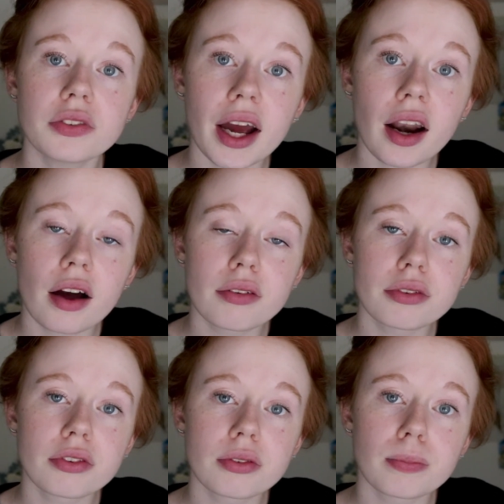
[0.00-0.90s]
fan
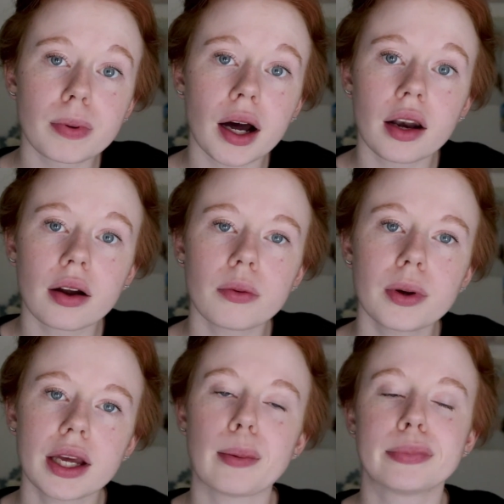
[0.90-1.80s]
of, but
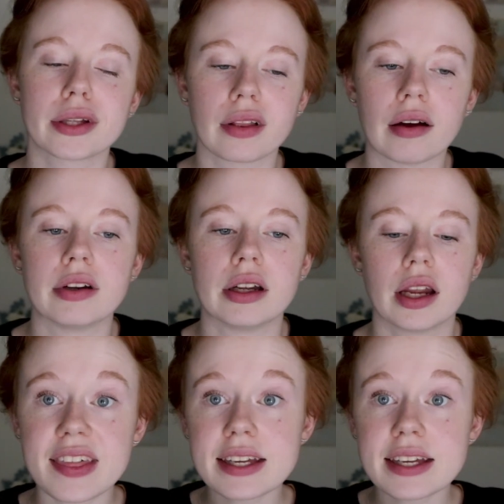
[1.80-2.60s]
we came to love it.